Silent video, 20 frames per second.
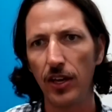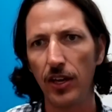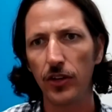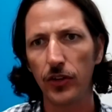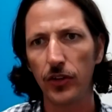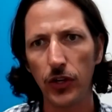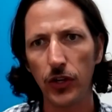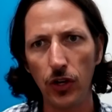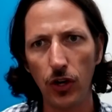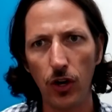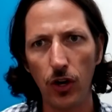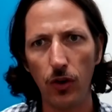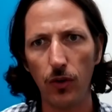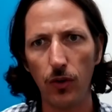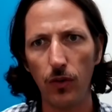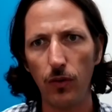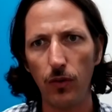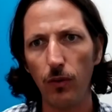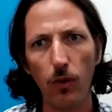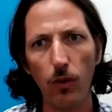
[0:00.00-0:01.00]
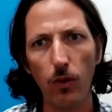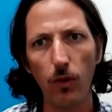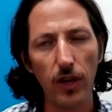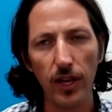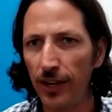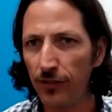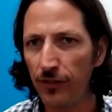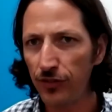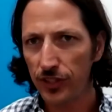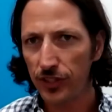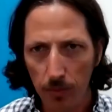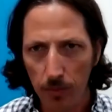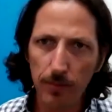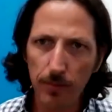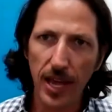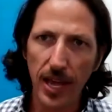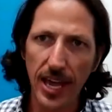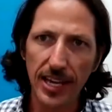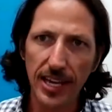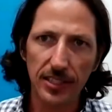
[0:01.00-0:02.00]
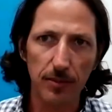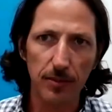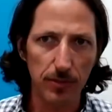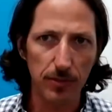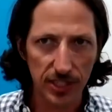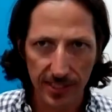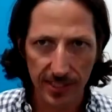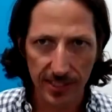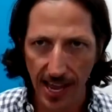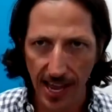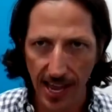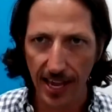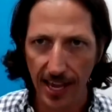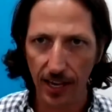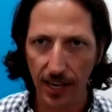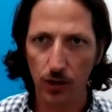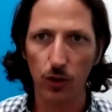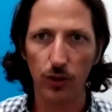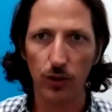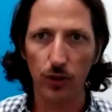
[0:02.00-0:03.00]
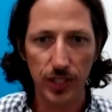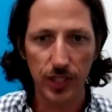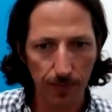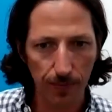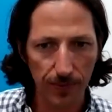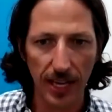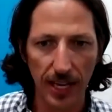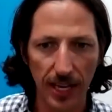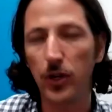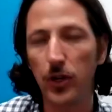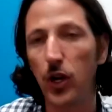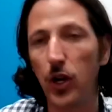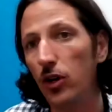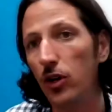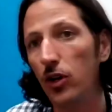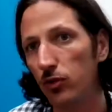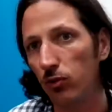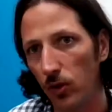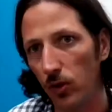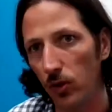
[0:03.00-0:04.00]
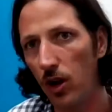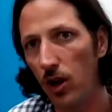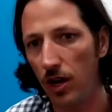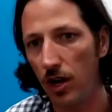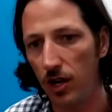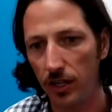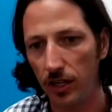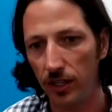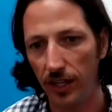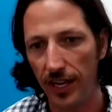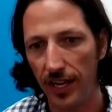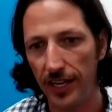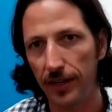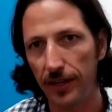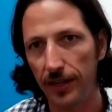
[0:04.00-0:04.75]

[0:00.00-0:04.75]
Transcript: if someone makes a mistake or if something goes wrong, like,